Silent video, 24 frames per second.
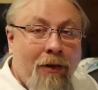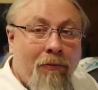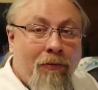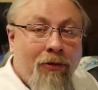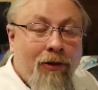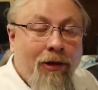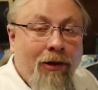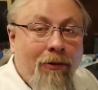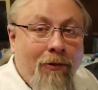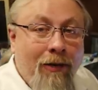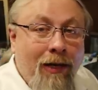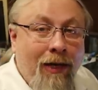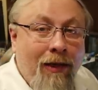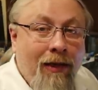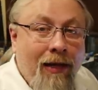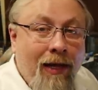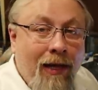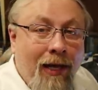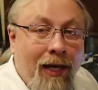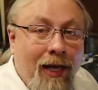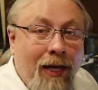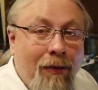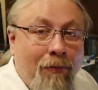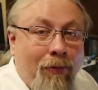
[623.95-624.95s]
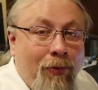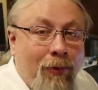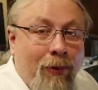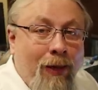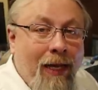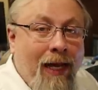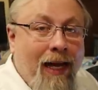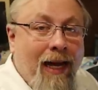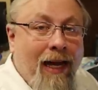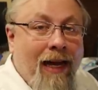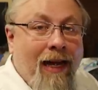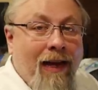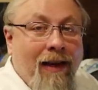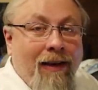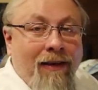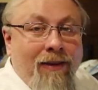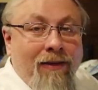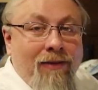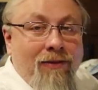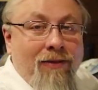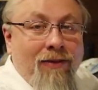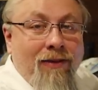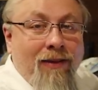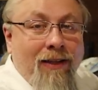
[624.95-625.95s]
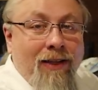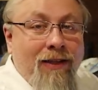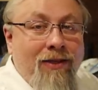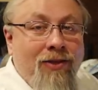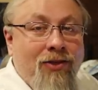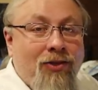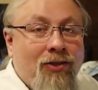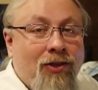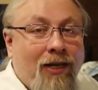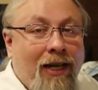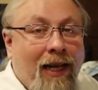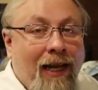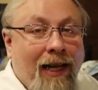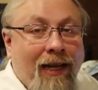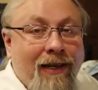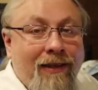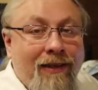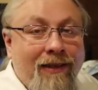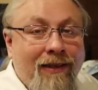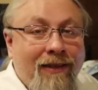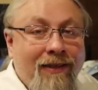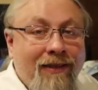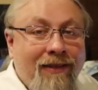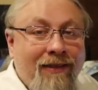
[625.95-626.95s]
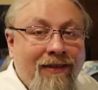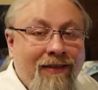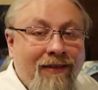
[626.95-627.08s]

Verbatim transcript: don't blow anything up, and let's try it.